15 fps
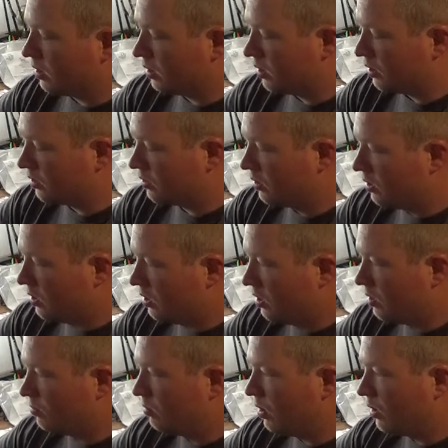is,
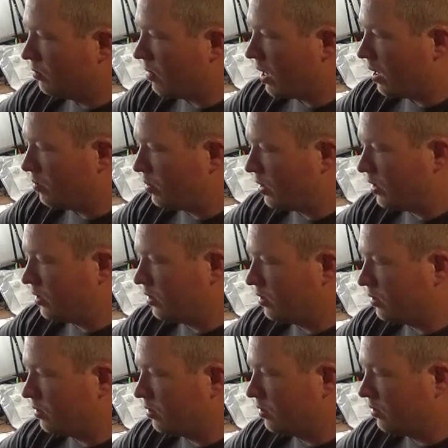but in my
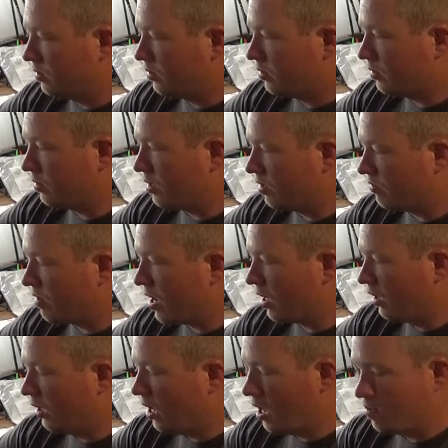opinion they've got a
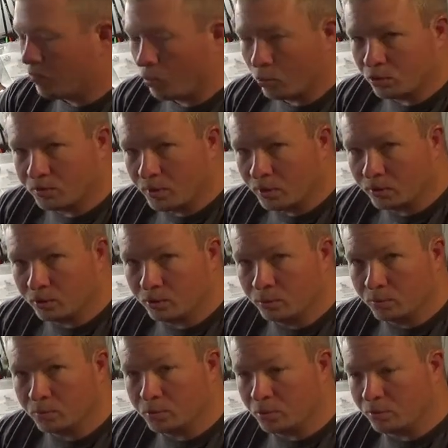lot more smell to
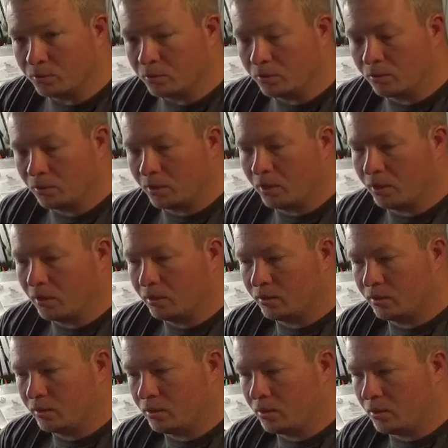them, so you're going to get
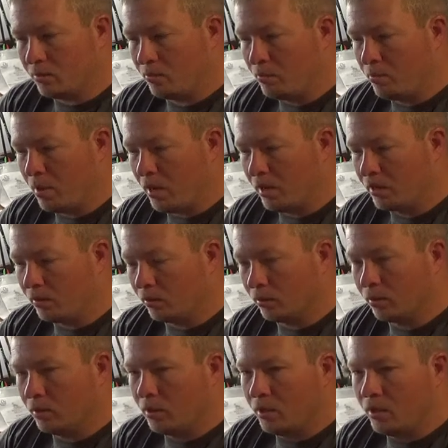a better
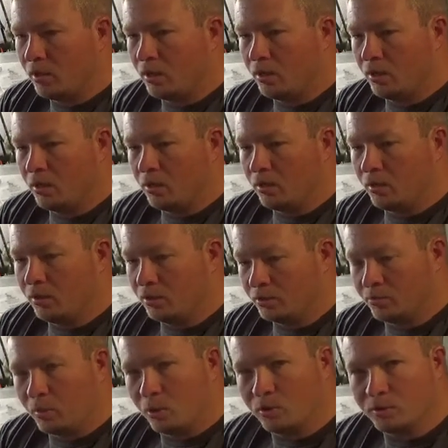
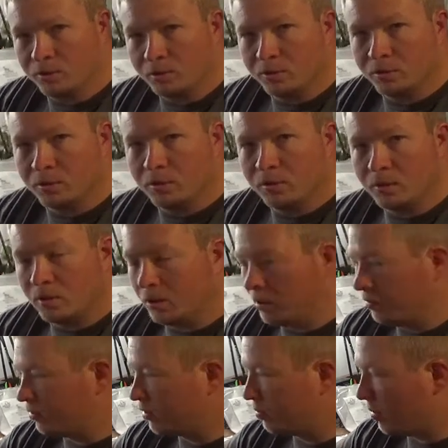dispersion
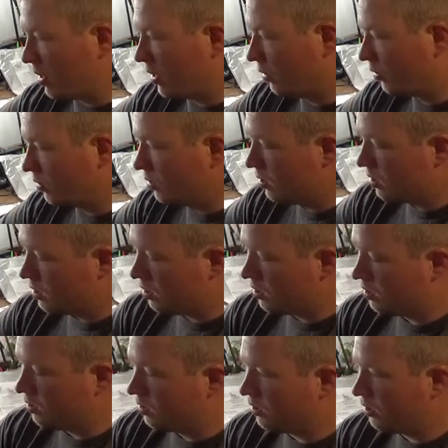of smell.
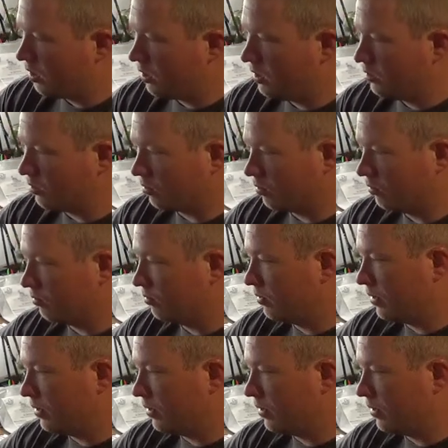These are,